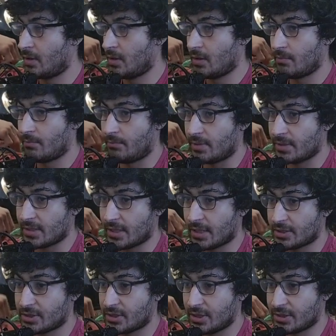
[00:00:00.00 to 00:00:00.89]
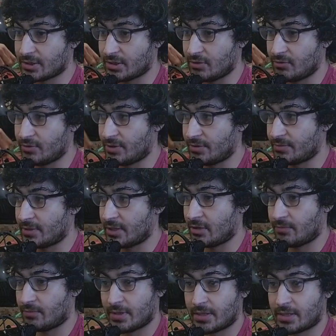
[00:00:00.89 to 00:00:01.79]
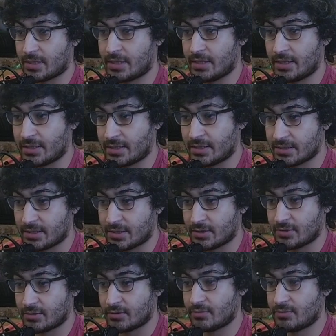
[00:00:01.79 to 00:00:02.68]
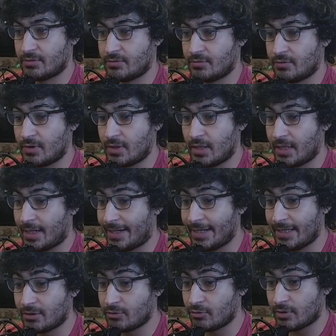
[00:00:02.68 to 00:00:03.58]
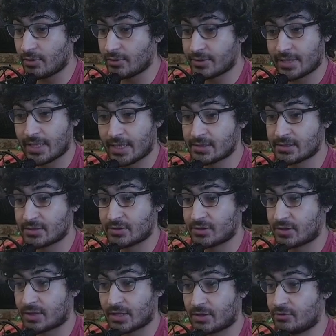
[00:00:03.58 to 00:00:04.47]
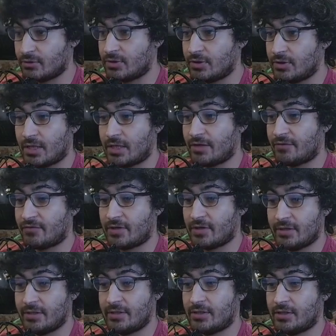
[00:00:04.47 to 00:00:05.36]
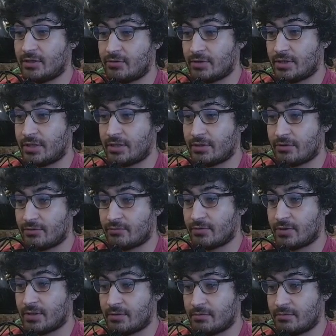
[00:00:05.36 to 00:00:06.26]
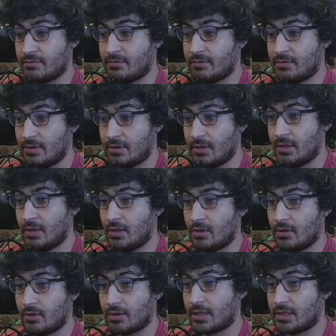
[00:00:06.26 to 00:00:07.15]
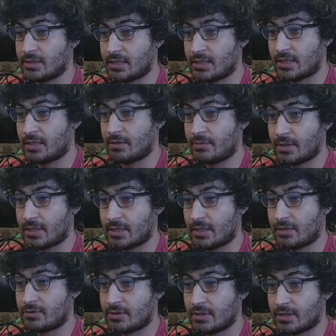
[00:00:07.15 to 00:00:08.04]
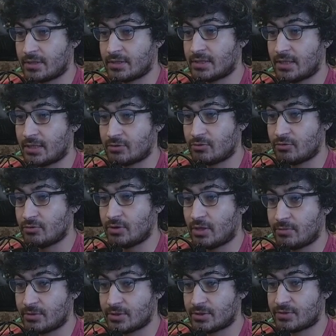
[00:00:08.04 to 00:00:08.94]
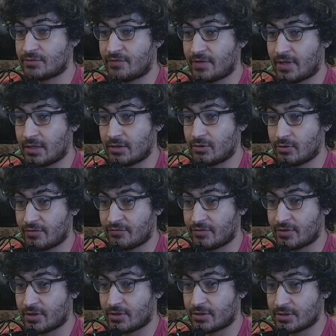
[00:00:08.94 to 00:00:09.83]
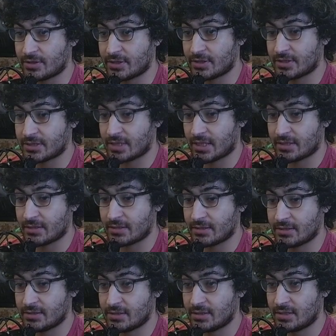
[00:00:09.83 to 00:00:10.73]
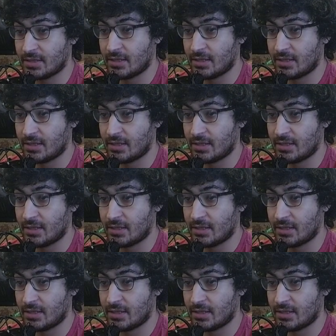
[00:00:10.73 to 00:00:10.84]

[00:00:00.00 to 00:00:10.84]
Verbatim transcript: But actually, I slowed him down by killing his Nico. I had no other answer. I could not have killed the Nico in any other way. Okay, he's thinking about countering. See, I told you how much value every card in his hand is.